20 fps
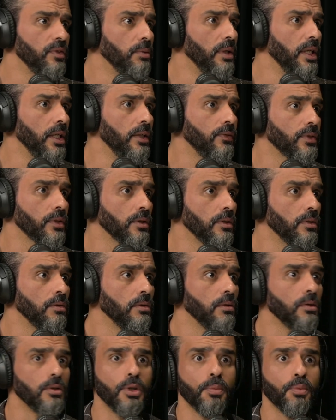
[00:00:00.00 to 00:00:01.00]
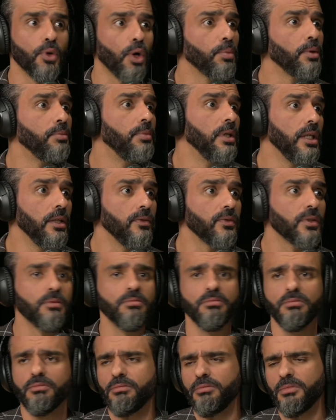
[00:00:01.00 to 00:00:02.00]
beliefs, the proper beliefs,
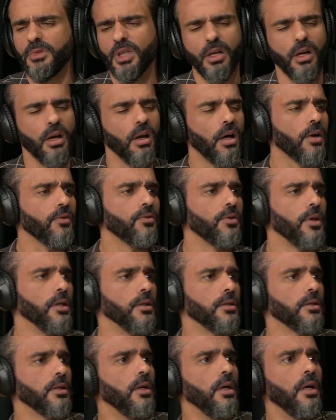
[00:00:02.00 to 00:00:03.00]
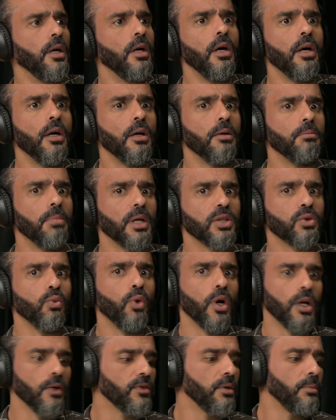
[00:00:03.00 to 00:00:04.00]
there are a lot of things. But
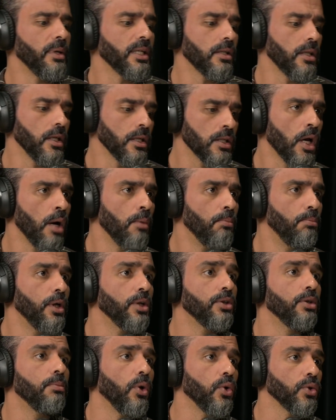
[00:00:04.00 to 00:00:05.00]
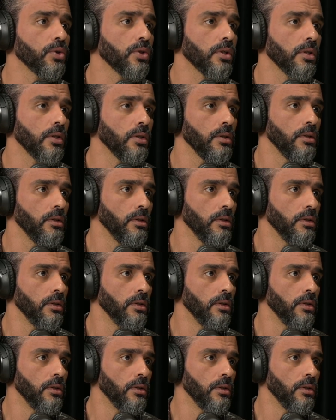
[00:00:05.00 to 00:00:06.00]
one of the best things, burn the boats.
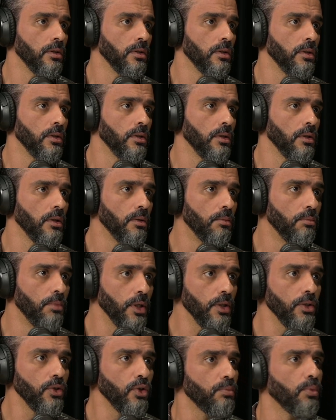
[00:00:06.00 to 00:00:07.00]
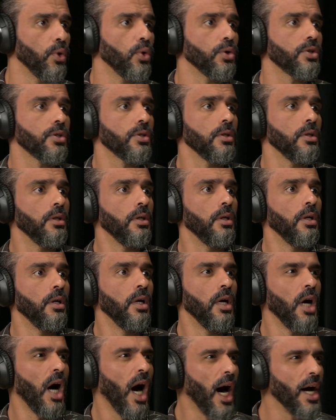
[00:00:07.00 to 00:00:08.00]
Burn your boats.
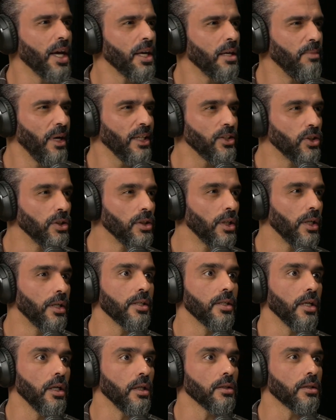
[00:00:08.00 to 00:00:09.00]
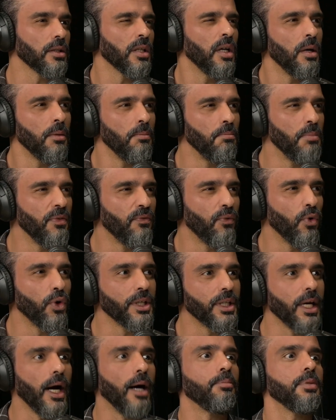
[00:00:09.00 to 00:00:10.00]
I imagine the results before it
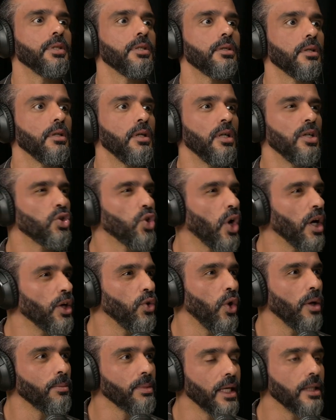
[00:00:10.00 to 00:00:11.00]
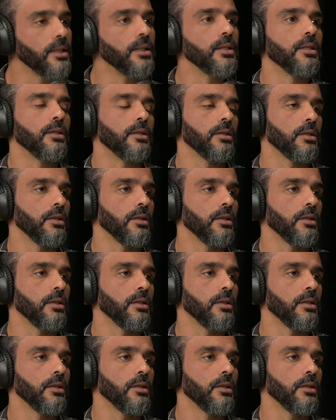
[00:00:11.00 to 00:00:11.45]
happens. So I know I'm getting it.